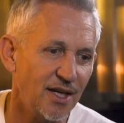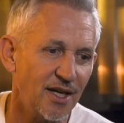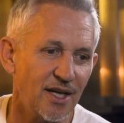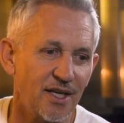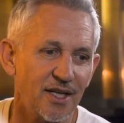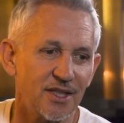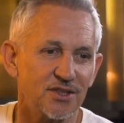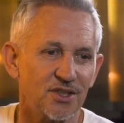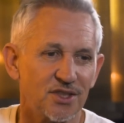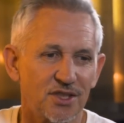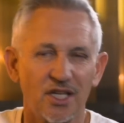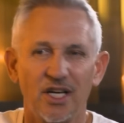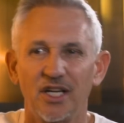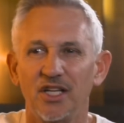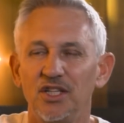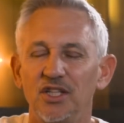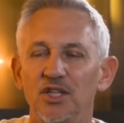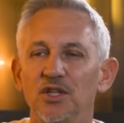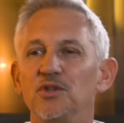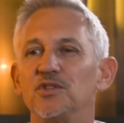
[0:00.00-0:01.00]
and I just
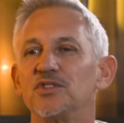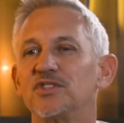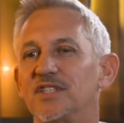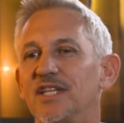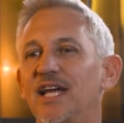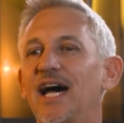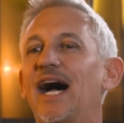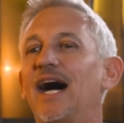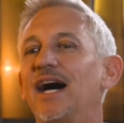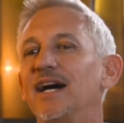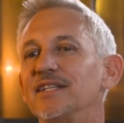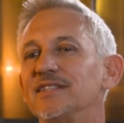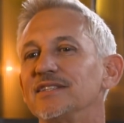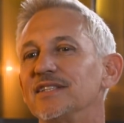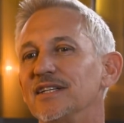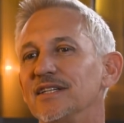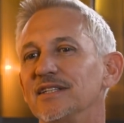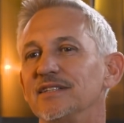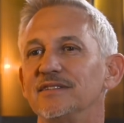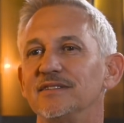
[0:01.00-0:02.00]
kind of used that
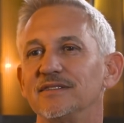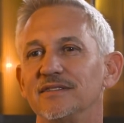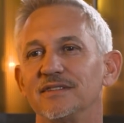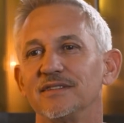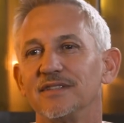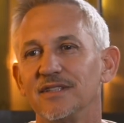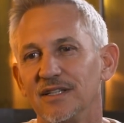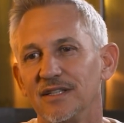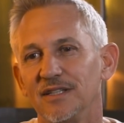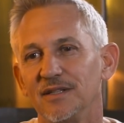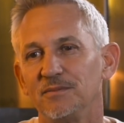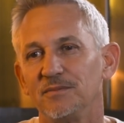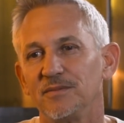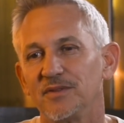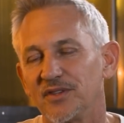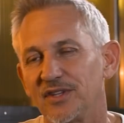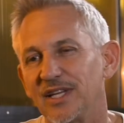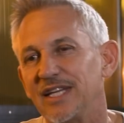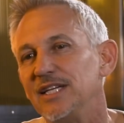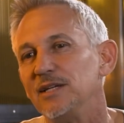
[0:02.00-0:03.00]
as a um,
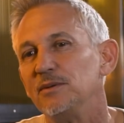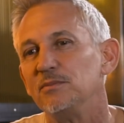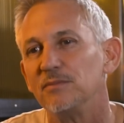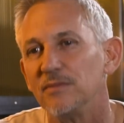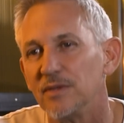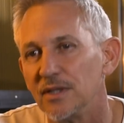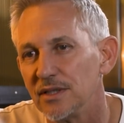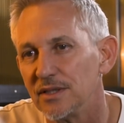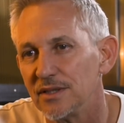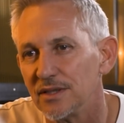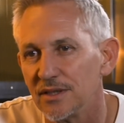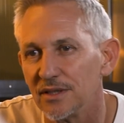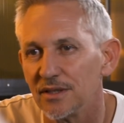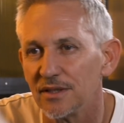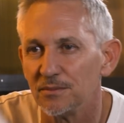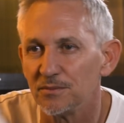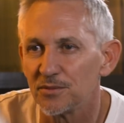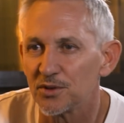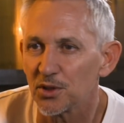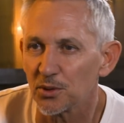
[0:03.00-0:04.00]
theme
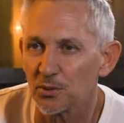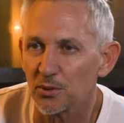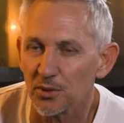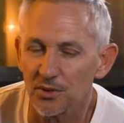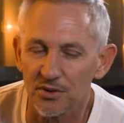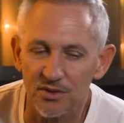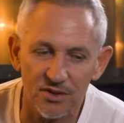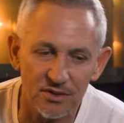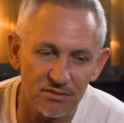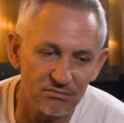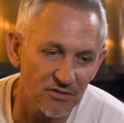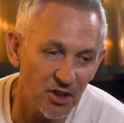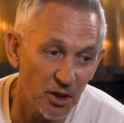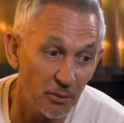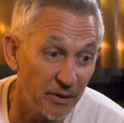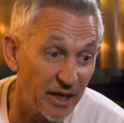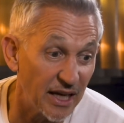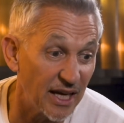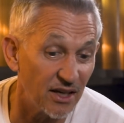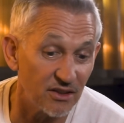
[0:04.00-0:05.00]
um, towards
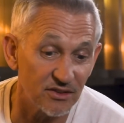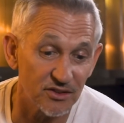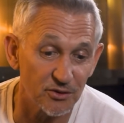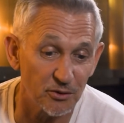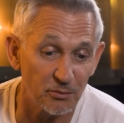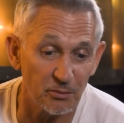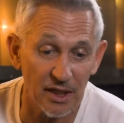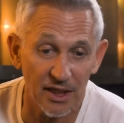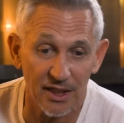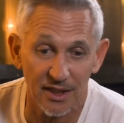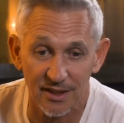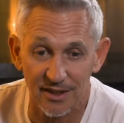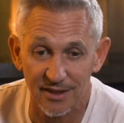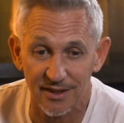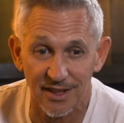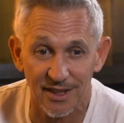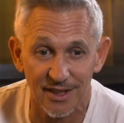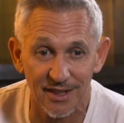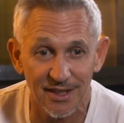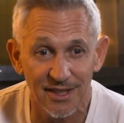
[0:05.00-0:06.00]
coming out as Remain,
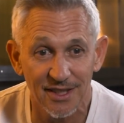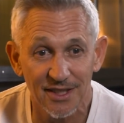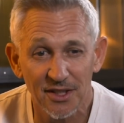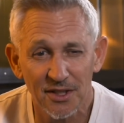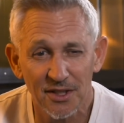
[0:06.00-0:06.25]
and then